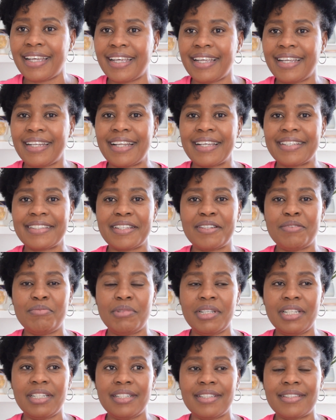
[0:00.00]
It doesn't
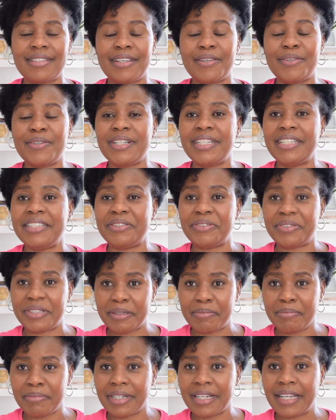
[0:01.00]
mean it's the only
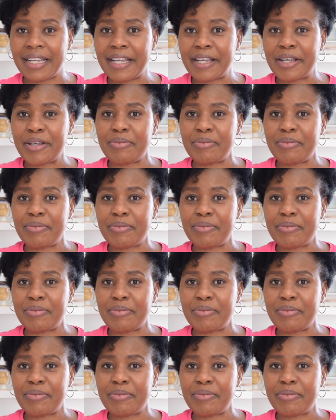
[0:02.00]
dream,